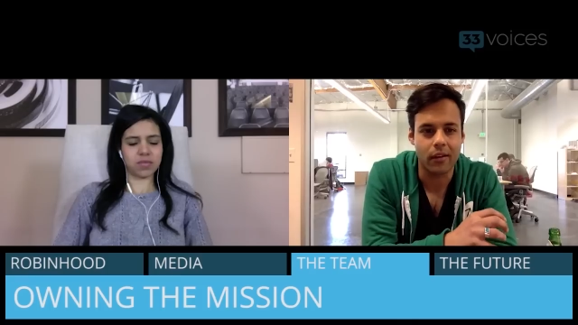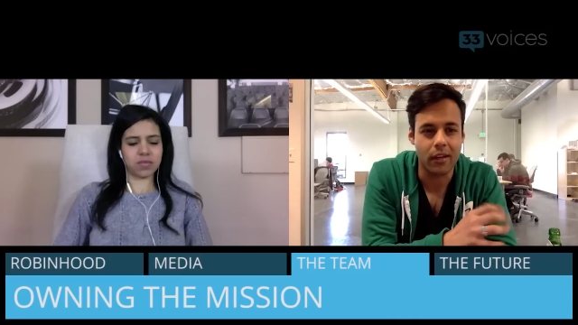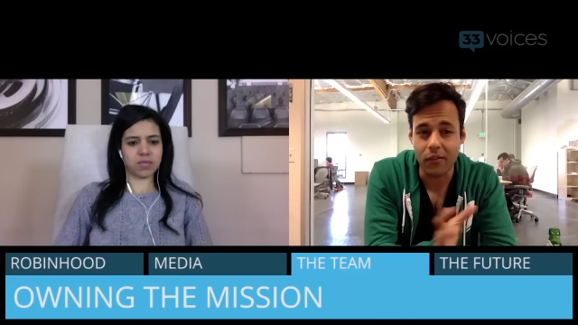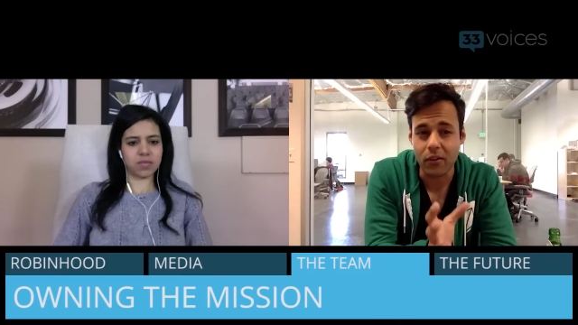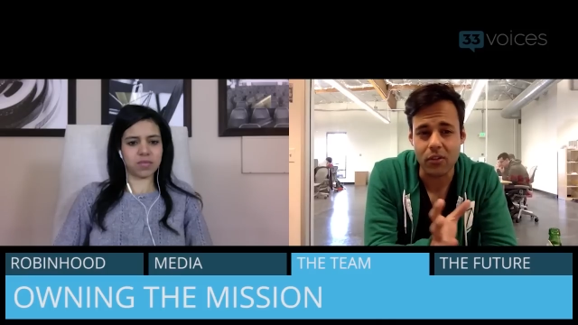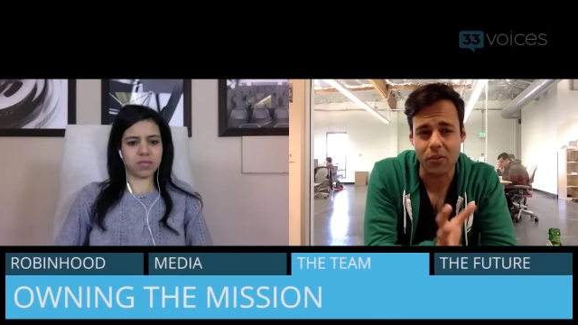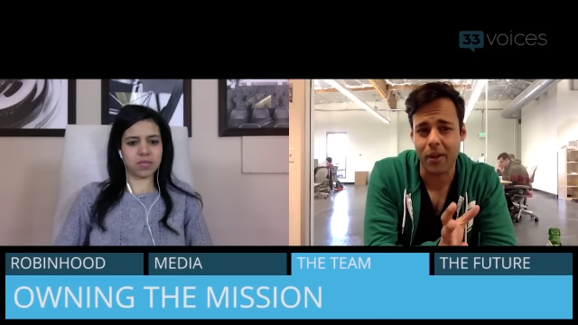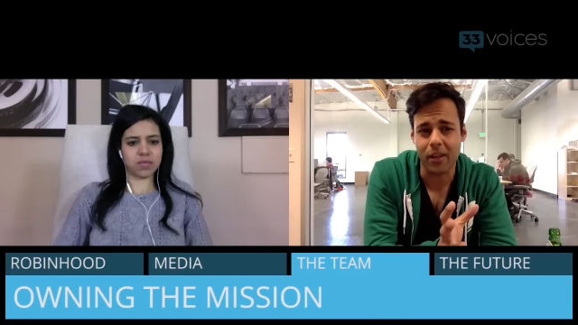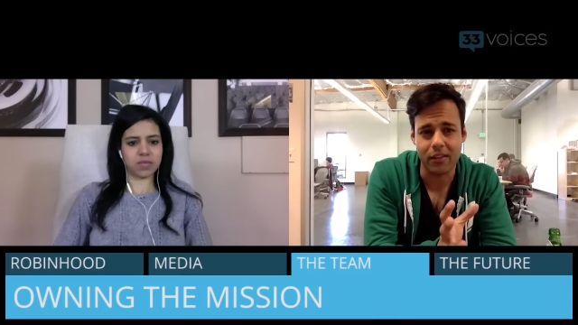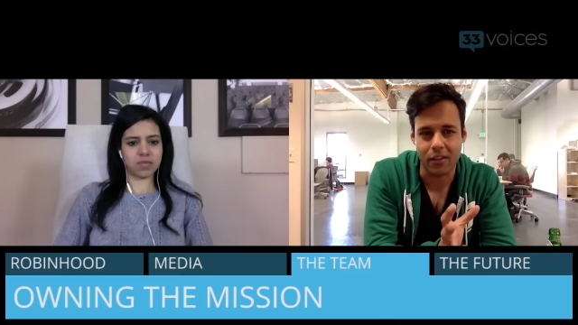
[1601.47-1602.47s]
Speaker 1: even
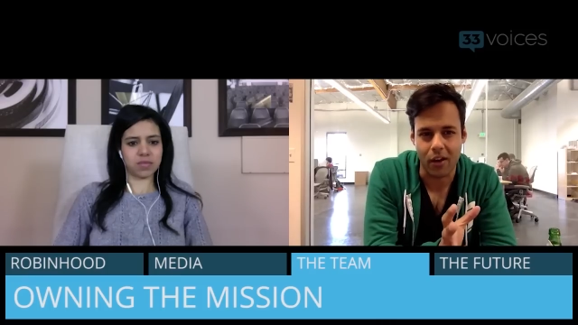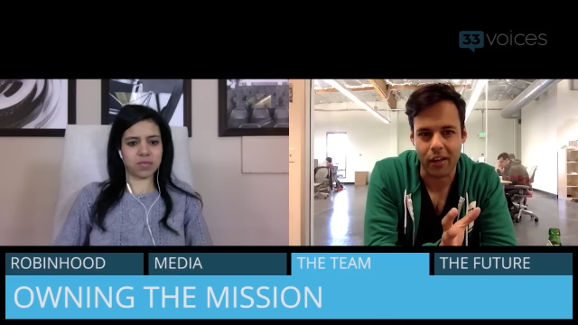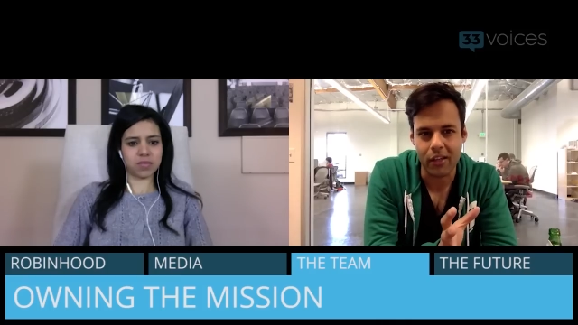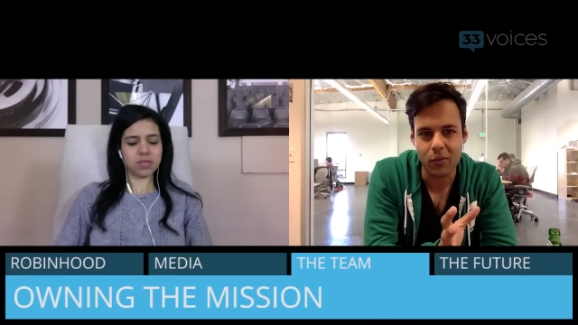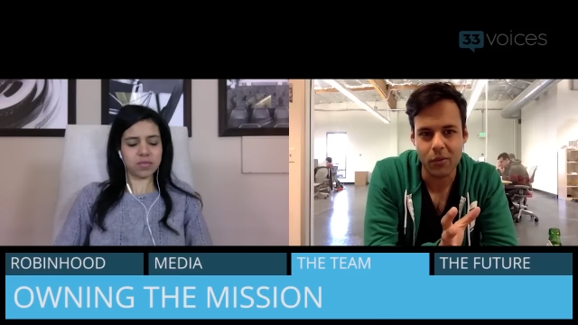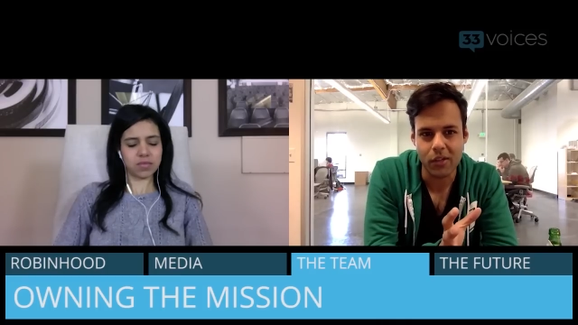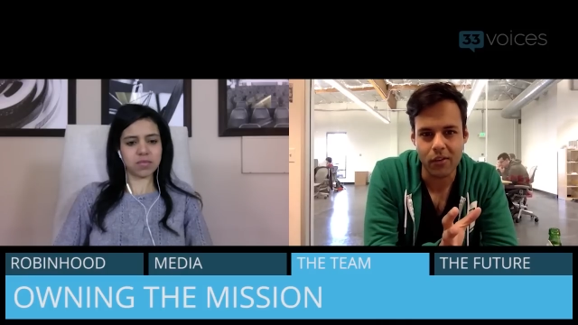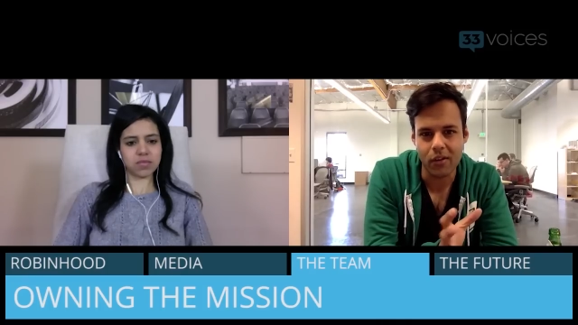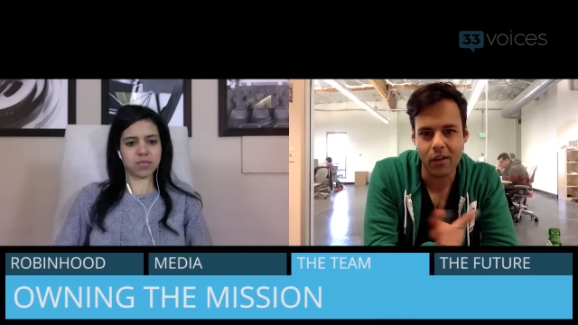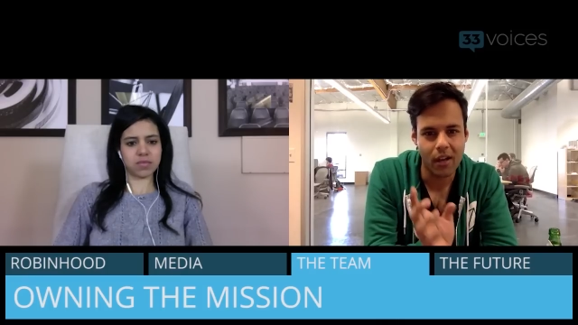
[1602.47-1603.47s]
directly talking to each
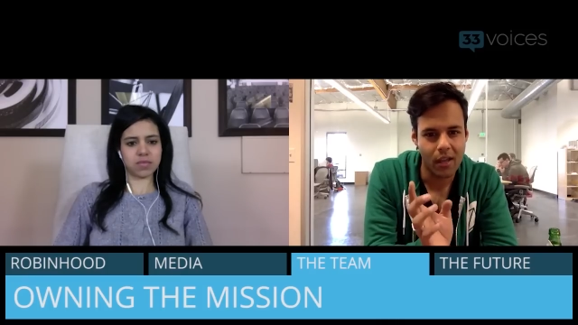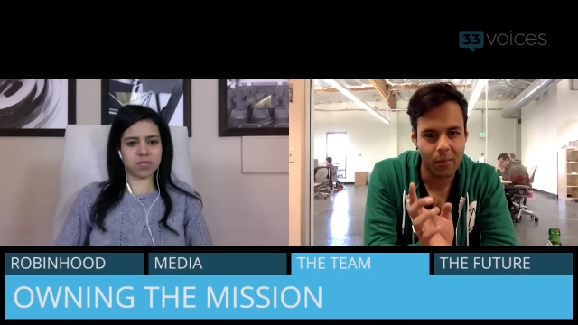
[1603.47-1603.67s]
other.